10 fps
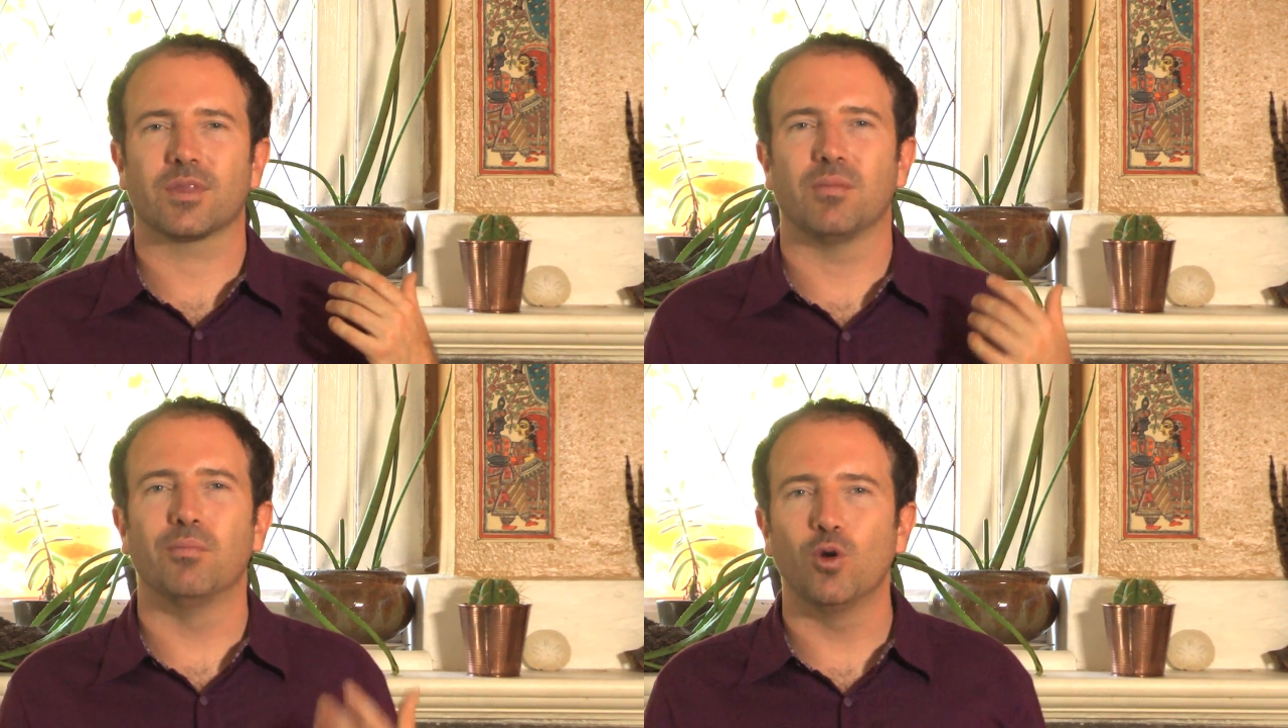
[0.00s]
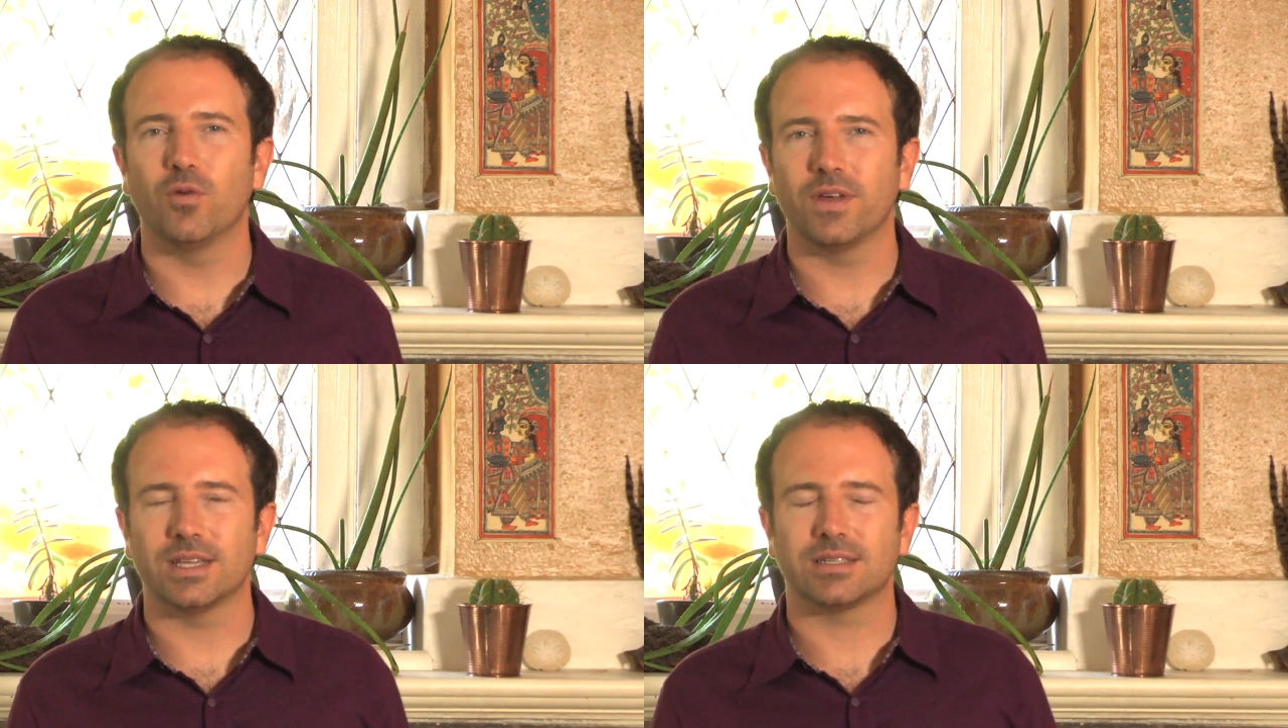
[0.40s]

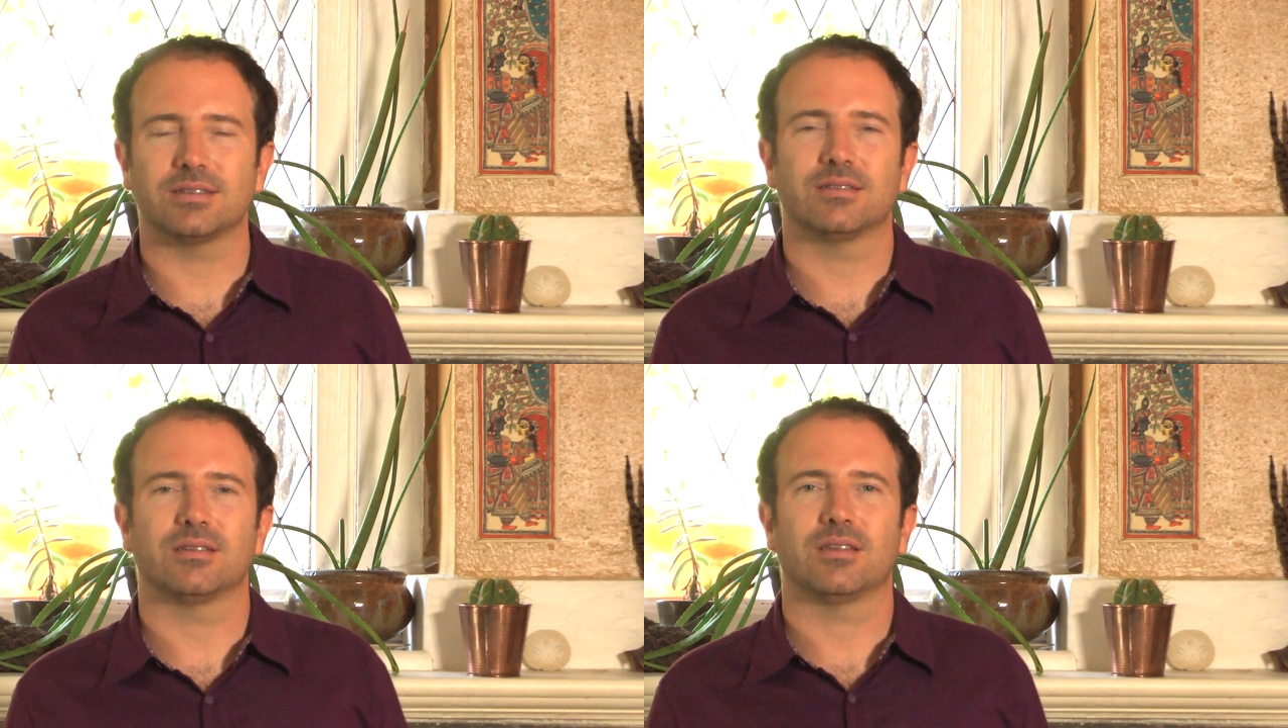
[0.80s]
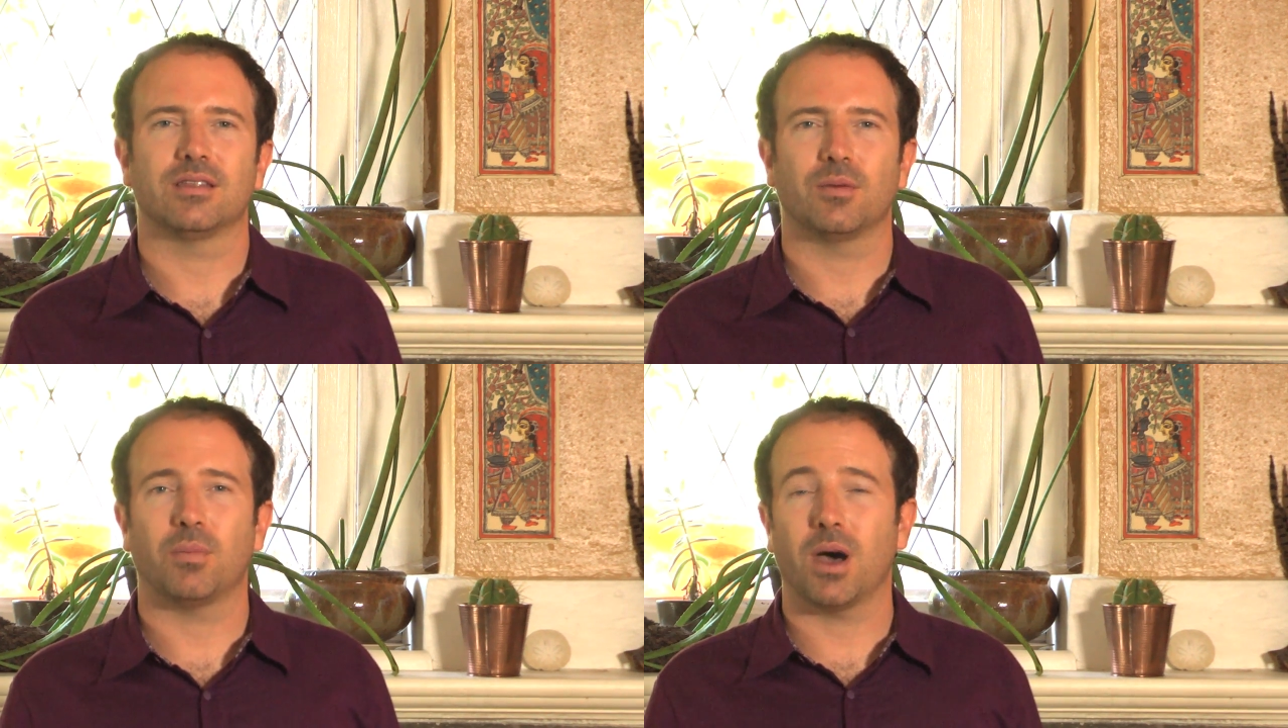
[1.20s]
movies,
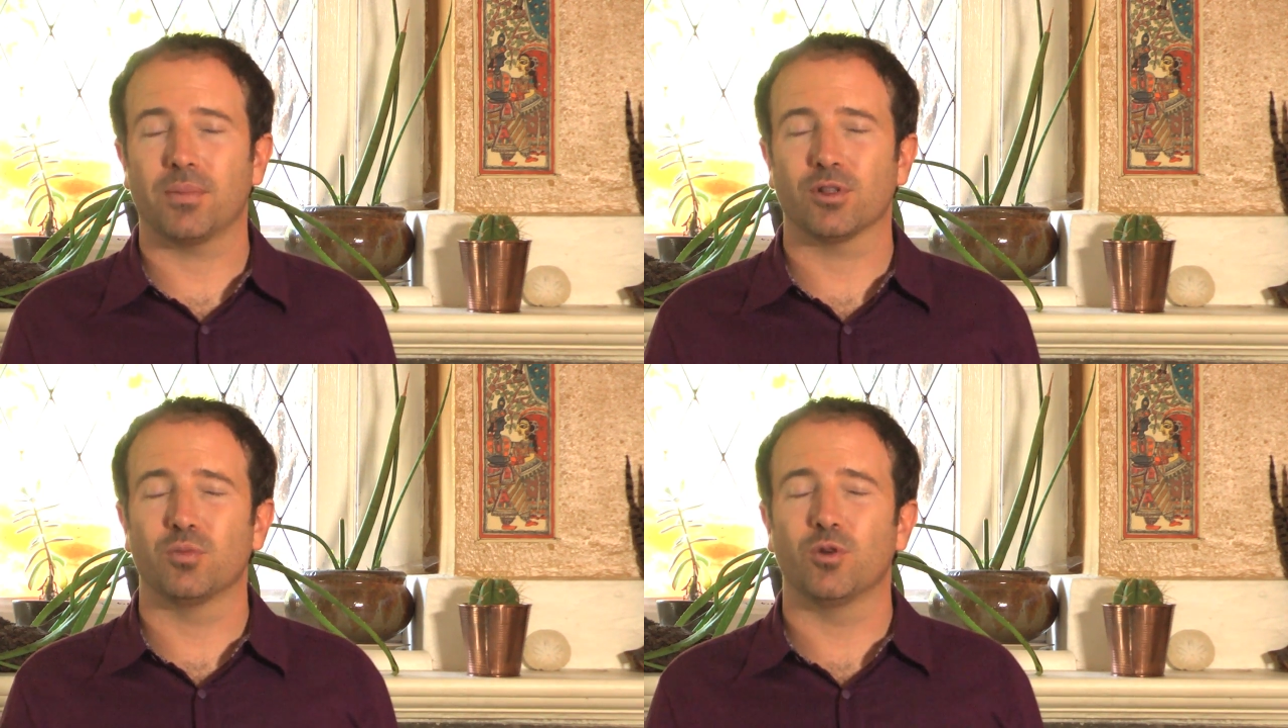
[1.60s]
popular